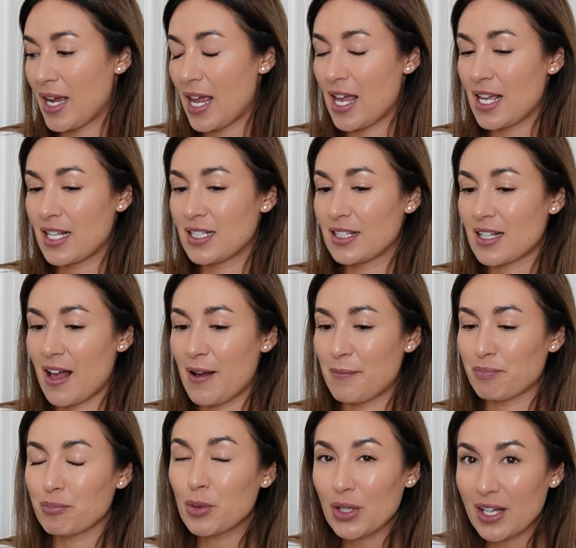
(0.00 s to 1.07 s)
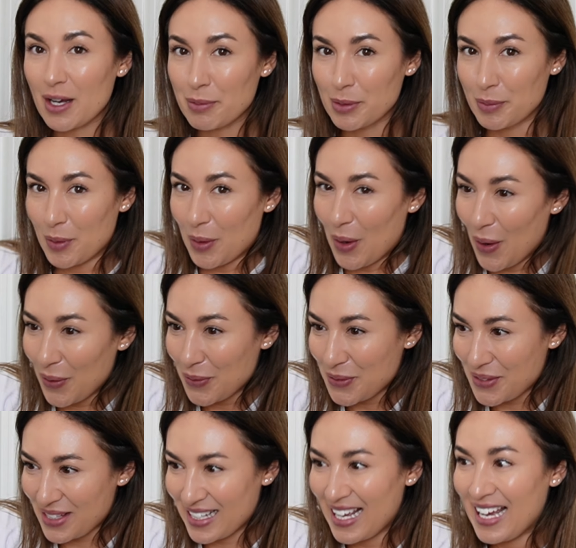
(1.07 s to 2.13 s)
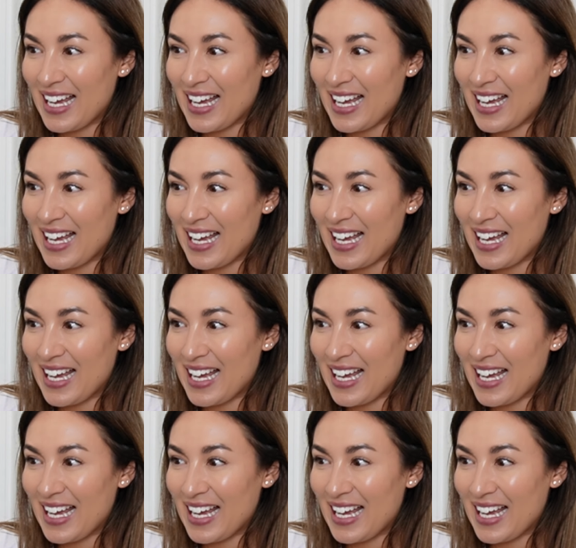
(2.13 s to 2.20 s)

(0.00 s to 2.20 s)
is put a couple more holes